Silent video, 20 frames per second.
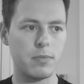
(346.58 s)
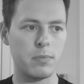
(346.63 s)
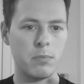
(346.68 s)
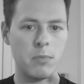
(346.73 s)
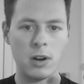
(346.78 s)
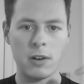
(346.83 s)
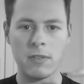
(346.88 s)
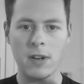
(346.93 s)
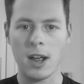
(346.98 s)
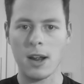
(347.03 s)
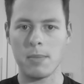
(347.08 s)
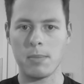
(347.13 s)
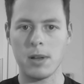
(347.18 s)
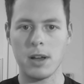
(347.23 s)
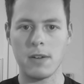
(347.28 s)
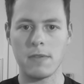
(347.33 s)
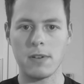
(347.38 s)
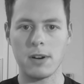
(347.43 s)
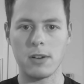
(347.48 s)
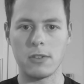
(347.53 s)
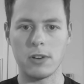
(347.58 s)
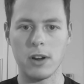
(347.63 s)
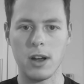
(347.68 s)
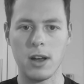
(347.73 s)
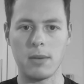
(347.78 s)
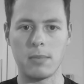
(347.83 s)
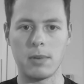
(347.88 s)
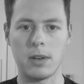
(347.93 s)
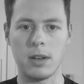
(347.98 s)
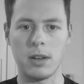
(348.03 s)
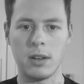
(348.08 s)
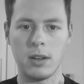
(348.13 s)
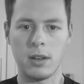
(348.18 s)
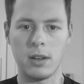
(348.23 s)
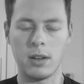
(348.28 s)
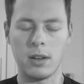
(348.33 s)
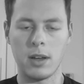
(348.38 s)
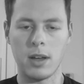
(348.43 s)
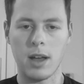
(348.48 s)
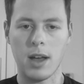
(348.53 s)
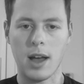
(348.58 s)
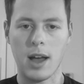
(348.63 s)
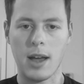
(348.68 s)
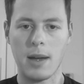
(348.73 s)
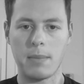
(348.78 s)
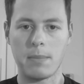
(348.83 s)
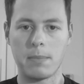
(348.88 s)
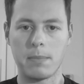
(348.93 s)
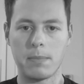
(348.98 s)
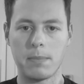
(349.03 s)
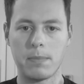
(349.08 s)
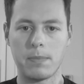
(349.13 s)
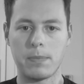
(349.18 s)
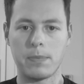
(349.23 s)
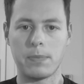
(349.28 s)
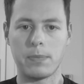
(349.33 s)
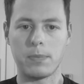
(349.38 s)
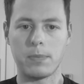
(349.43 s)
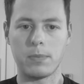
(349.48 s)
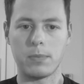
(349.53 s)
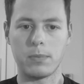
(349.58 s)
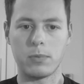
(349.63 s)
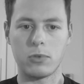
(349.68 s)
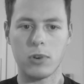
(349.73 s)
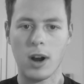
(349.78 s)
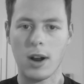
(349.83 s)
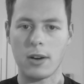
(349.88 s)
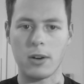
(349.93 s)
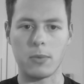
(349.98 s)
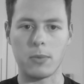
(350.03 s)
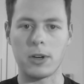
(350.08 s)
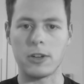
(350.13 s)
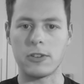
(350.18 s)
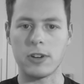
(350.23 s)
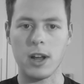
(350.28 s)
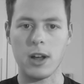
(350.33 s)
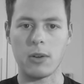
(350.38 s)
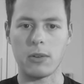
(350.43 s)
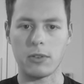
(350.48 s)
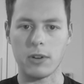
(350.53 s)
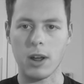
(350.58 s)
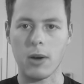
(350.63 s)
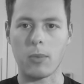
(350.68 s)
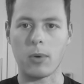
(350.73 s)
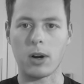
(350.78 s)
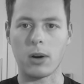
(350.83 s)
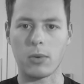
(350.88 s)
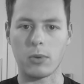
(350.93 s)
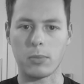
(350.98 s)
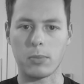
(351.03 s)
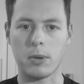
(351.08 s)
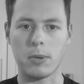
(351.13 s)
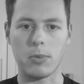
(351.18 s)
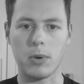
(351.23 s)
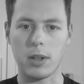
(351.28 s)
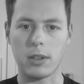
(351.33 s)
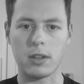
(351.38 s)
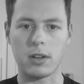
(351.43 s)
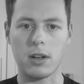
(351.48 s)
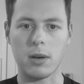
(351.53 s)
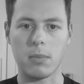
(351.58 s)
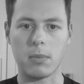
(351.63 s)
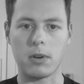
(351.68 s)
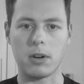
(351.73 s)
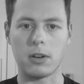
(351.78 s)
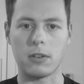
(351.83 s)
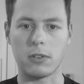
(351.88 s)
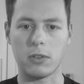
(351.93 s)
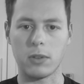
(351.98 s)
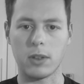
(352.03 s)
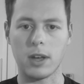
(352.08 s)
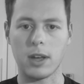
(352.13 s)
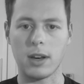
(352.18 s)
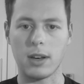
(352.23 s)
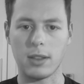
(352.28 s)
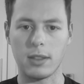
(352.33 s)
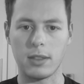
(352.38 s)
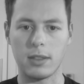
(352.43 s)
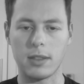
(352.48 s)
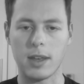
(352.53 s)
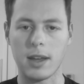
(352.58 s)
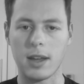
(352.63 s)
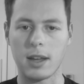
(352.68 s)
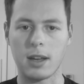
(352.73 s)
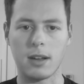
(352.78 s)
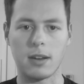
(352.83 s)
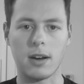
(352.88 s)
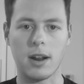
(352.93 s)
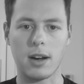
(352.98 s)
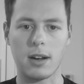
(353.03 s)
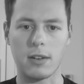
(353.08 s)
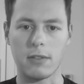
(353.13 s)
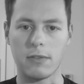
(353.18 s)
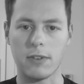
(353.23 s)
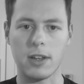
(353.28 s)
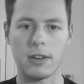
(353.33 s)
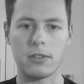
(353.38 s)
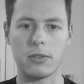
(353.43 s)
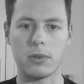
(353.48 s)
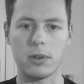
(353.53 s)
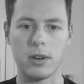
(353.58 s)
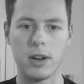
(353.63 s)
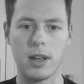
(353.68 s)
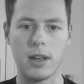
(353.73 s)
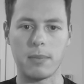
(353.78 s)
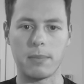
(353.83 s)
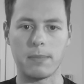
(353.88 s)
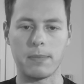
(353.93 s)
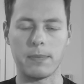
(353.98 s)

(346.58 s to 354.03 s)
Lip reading: But if I apply for a job, I'm trying to reach out and network with people at the company so that they can connect a face to a name.